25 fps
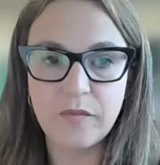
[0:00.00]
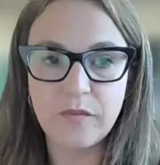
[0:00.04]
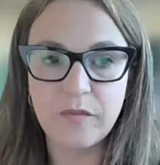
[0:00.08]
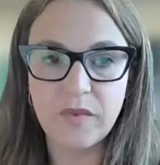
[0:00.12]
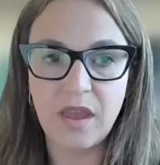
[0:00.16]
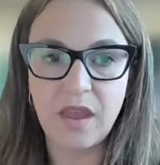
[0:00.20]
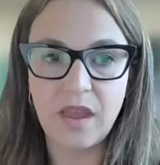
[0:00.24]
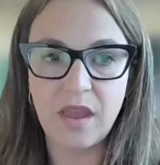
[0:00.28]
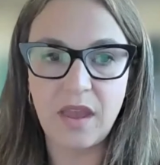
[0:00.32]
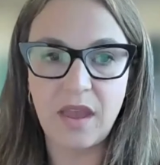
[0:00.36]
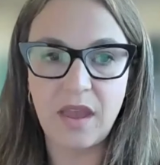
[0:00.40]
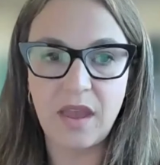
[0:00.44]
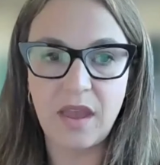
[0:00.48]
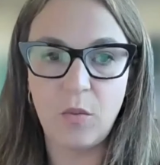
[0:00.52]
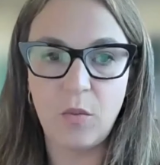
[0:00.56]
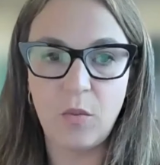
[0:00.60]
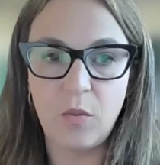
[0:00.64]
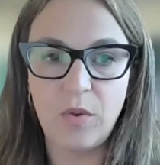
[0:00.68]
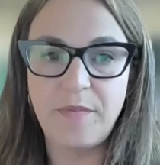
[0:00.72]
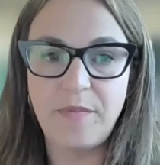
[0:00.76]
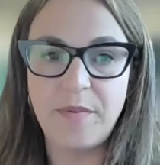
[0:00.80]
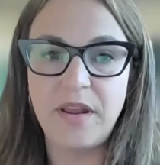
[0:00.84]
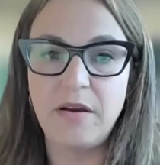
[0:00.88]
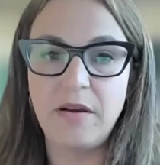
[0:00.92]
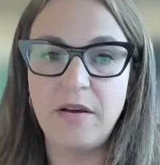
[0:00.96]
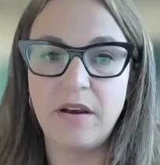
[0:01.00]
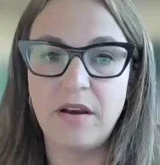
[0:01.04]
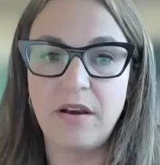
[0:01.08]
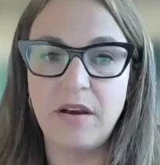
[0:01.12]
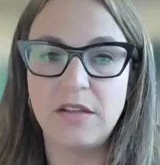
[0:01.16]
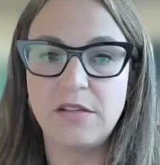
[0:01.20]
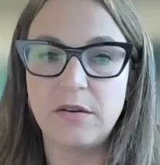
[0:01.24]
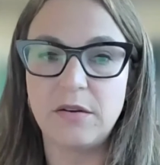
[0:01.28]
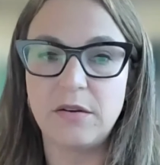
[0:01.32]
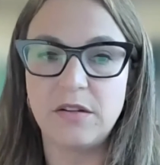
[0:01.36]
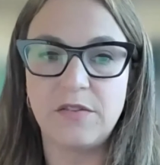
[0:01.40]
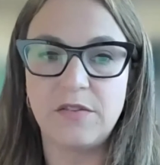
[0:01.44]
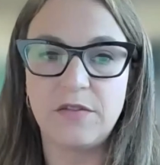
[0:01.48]
We've been hearing
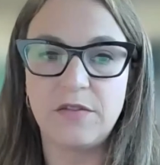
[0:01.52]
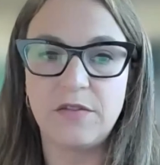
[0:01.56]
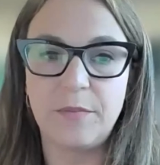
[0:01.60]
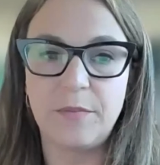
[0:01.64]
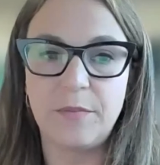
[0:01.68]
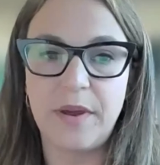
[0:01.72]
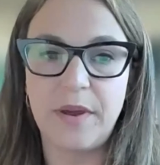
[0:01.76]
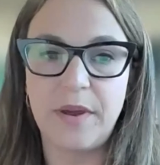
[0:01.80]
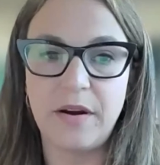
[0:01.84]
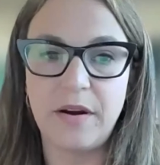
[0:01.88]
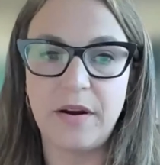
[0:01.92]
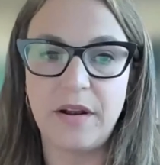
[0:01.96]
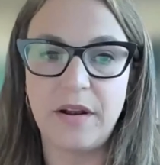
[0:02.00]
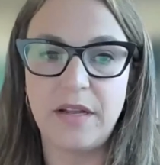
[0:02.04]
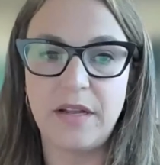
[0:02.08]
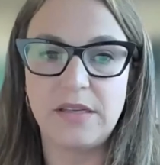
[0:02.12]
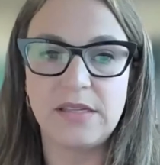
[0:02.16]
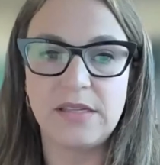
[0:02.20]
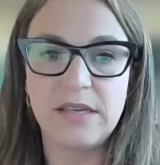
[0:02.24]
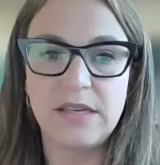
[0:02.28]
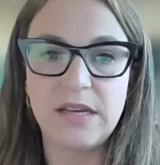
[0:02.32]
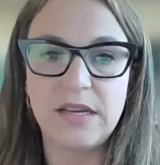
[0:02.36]
concerns from parents